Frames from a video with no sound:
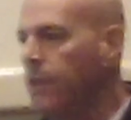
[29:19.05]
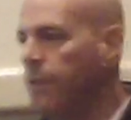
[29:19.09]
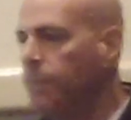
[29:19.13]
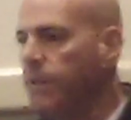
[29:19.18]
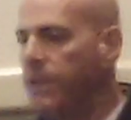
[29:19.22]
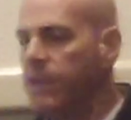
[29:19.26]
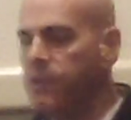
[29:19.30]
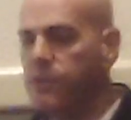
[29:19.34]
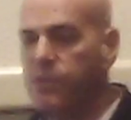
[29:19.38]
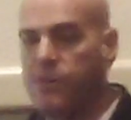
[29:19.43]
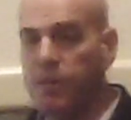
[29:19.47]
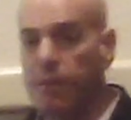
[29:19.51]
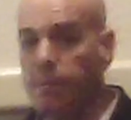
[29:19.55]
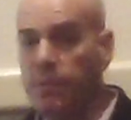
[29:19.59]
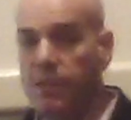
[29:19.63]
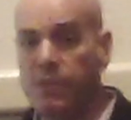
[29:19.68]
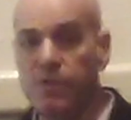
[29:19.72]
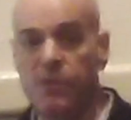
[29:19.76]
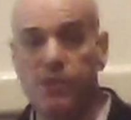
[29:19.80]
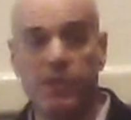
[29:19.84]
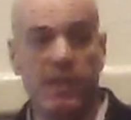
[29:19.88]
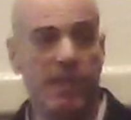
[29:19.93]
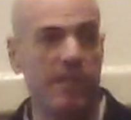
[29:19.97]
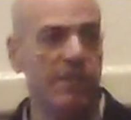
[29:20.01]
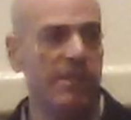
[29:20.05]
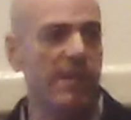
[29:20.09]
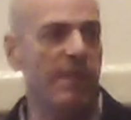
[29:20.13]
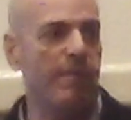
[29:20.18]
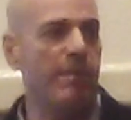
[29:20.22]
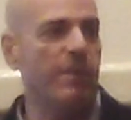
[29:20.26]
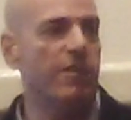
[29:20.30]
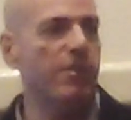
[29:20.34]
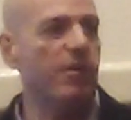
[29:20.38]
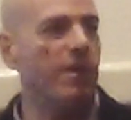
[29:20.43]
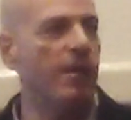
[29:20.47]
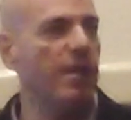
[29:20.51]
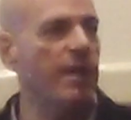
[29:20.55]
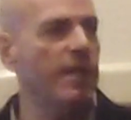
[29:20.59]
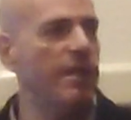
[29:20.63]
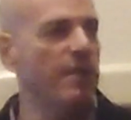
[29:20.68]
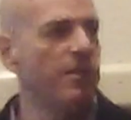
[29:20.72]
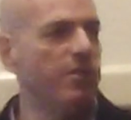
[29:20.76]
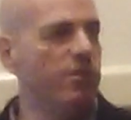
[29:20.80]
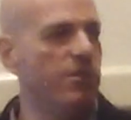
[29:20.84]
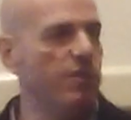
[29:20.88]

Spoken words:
Because some of these things I've been talking